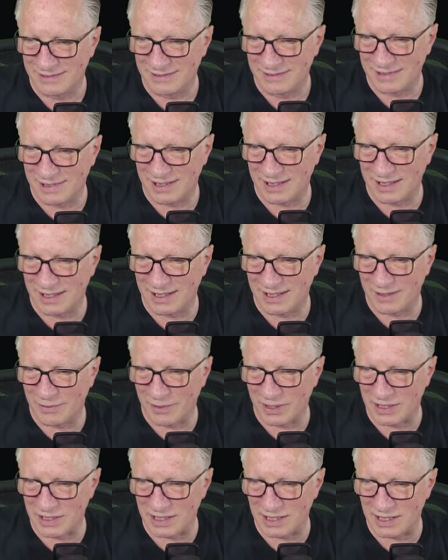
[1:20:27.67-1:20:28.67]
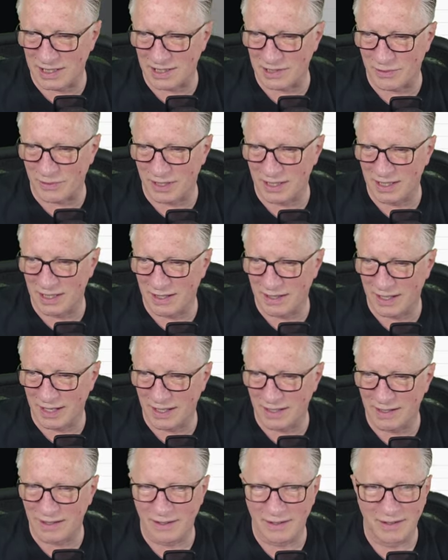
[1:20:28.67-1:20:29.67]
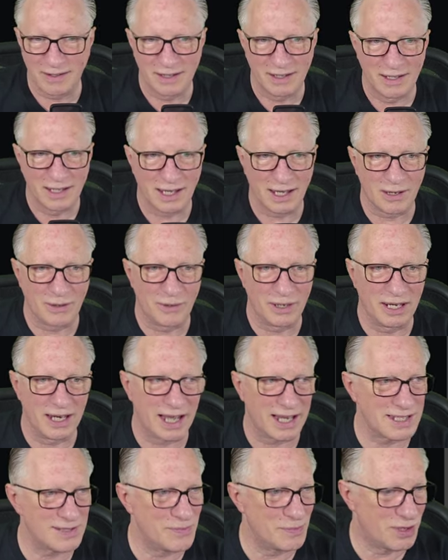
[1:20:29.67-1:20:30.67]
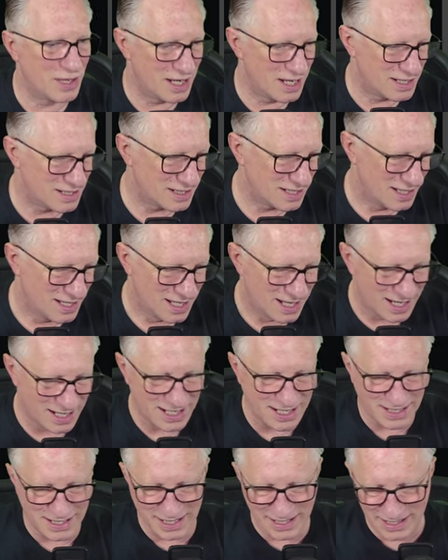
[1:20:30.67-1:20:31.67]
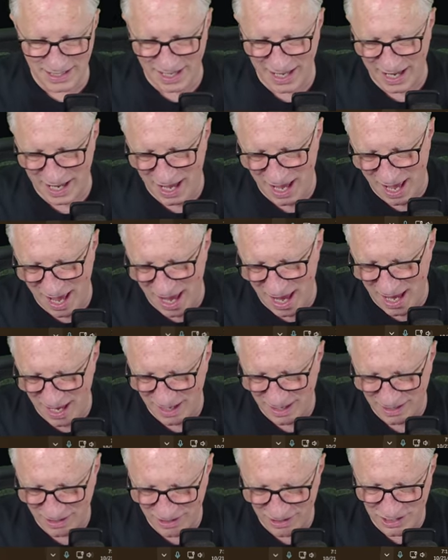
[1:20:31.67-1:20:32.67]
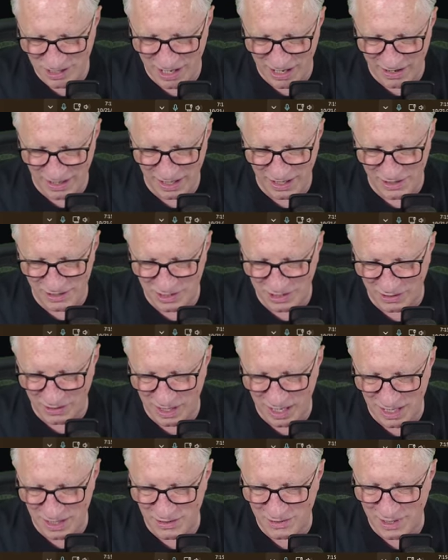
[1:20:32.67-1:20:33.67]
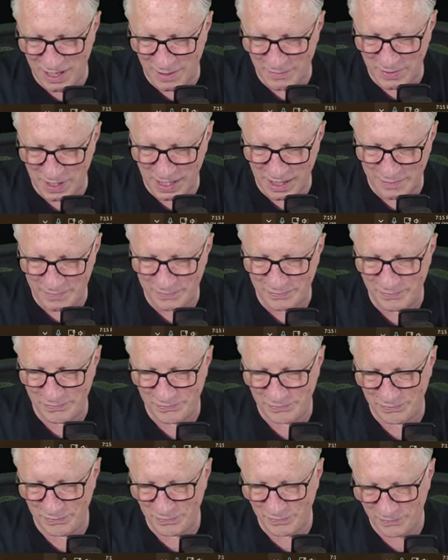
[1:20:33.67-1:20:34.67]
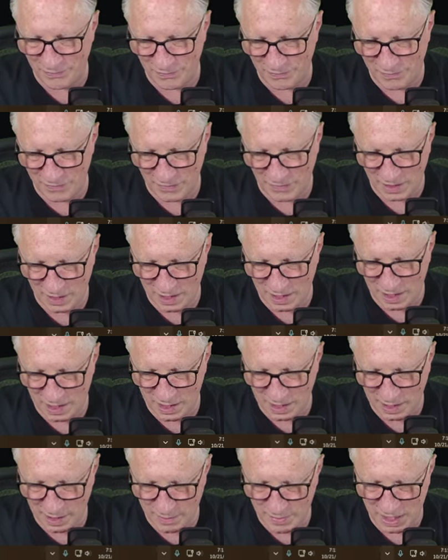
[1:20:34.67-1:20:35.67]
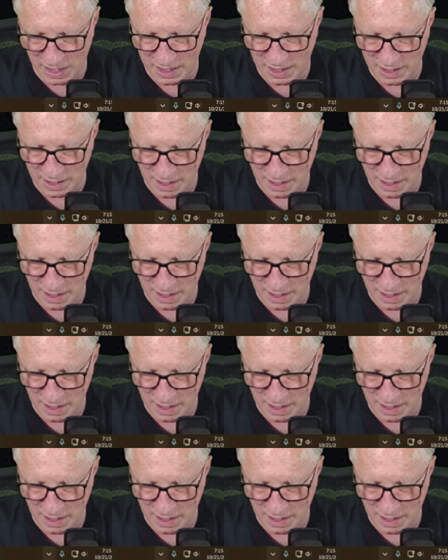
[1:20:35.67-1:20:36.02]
Where is it? This one, right? I quit X Mirage. Huntington's like, hey, you're sharing your screen, you dumb. Ugh, come on.